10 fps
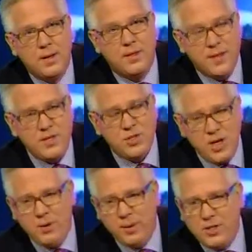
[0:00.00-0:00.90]
This
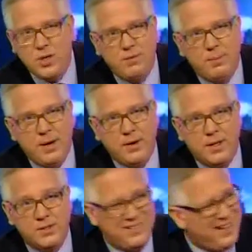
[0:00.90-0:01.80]
generation of
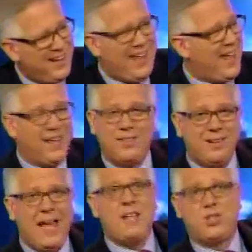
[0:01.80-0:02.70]
Americans, heck, the
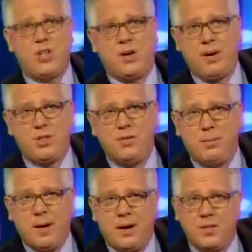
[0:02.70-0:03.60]
last generation of
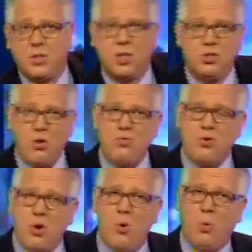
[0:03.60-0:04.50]
Americans, don't
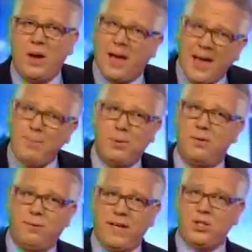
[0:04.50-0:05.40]
know what
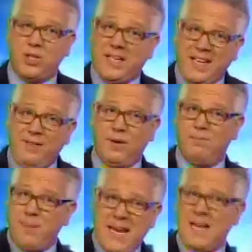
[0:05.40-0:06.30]
hyperinflation
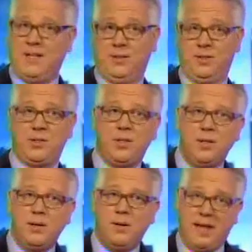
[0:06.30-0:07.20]
even means,
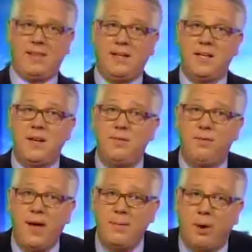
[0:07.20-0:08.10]
like they did in
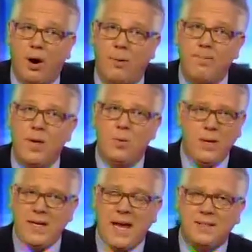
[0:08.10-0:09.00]
Weimar.
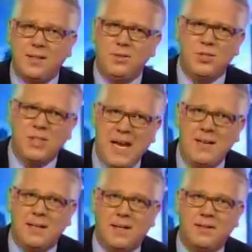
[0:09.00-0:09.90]
We can't
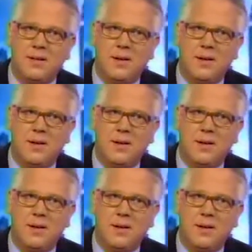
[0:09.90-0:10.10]
understand it.